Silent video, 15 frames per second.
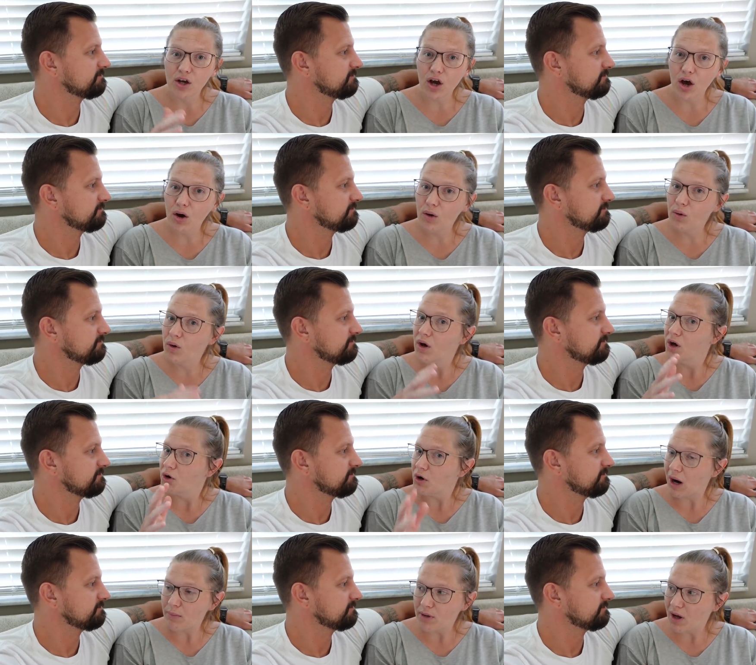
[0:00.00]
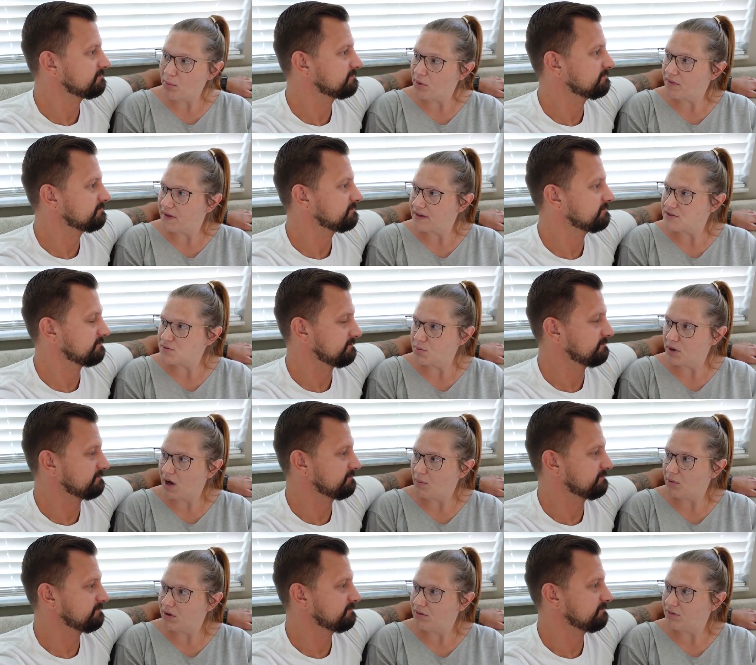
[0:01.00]
Speaker 1: go grab a couple things from a
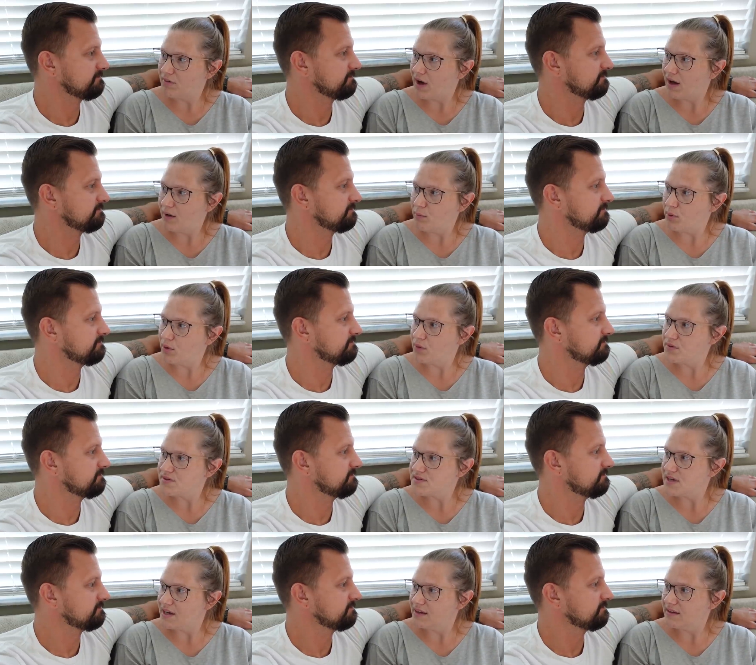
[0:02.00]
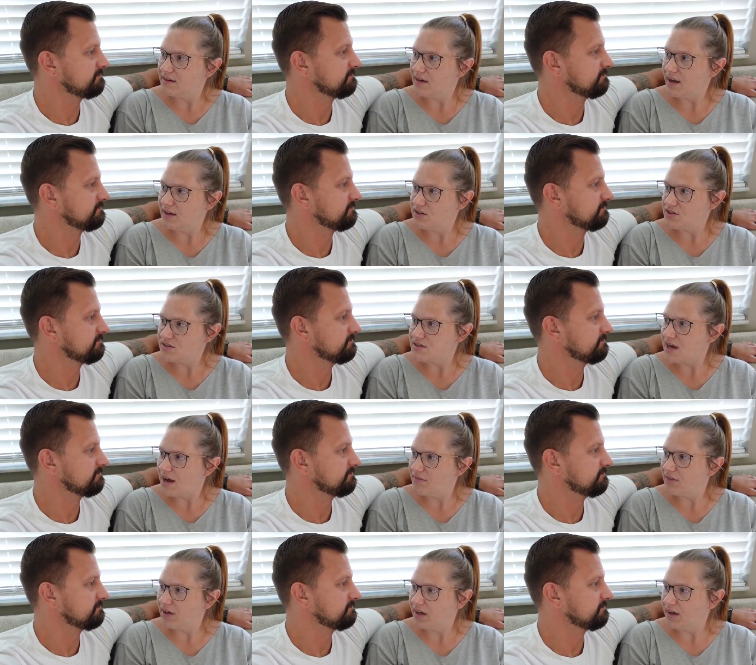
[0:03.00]
couple of uh, booths and and just
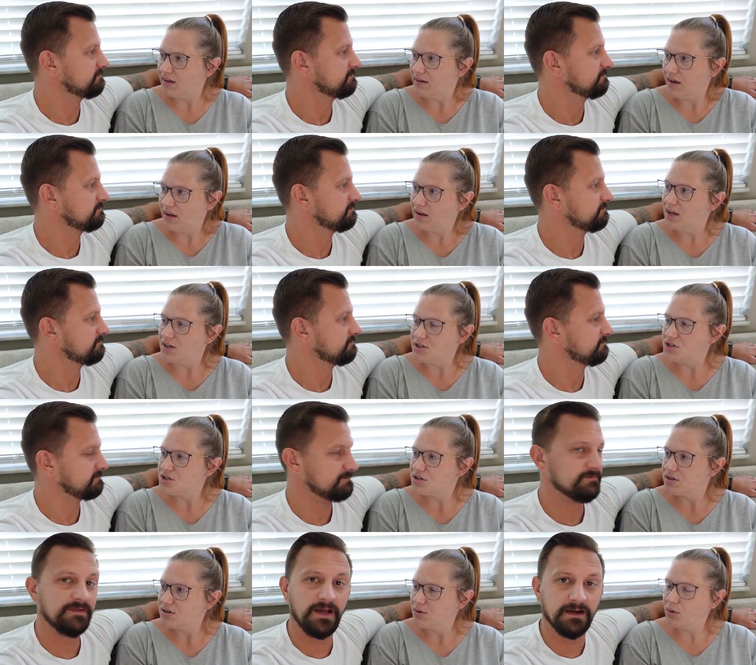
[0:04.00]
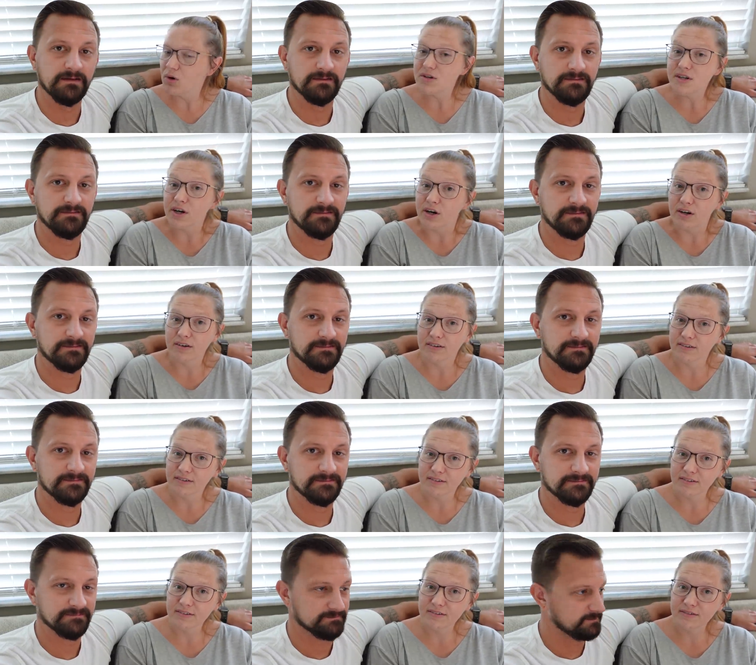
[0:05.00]
have like a, a lunch yeah. or dinner.
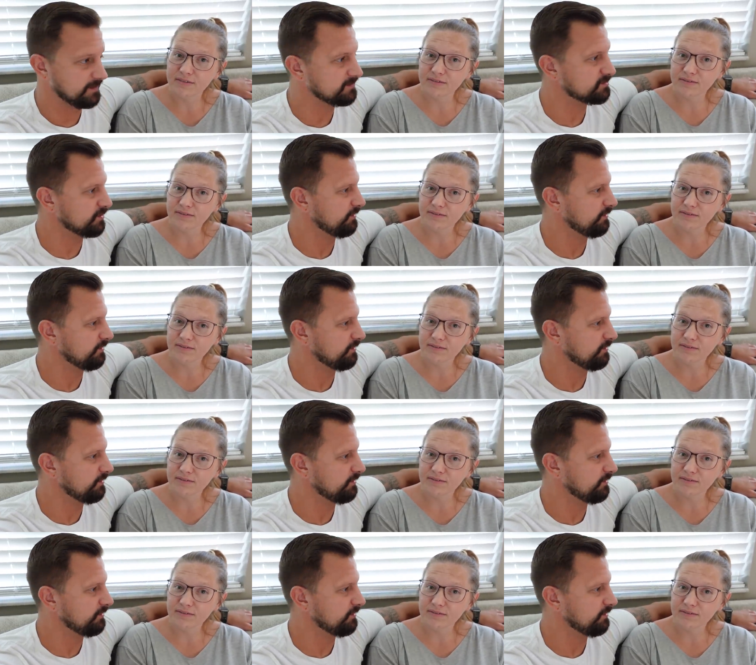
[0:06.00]
It's